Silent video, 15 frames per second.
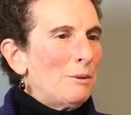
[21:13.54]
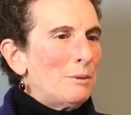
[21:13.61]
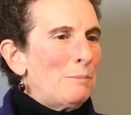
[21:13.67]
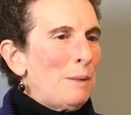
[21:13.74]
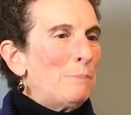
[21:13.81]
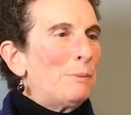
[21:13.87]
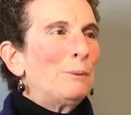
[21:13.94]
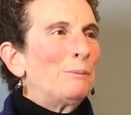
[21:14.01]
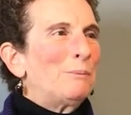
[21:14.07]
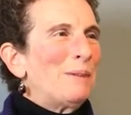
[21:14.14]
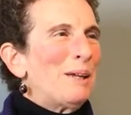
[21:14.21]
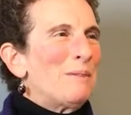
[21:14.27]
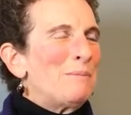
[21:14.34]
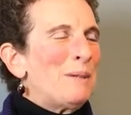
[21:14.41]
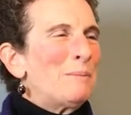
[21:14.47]
people
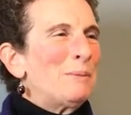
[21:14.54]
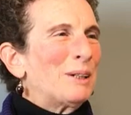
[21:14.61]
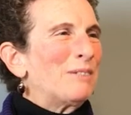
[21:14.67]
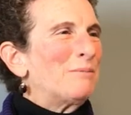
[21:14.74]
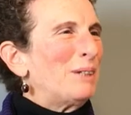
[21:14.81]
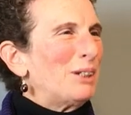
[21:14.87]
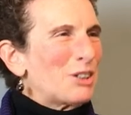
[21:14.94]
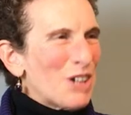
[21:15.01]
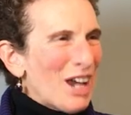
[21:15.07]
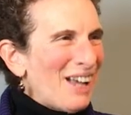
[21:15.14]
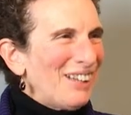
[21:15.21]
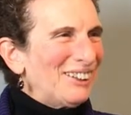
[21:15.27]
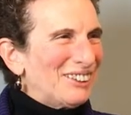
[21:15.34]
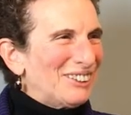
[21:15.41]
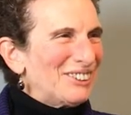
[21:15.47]
give me a
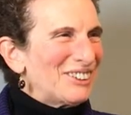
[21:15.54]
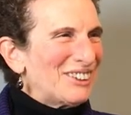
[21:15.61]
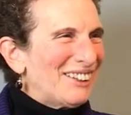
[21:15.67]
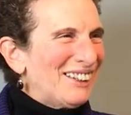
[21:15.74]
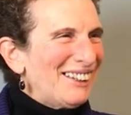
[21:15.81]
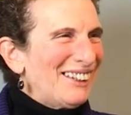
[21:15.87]
challenge.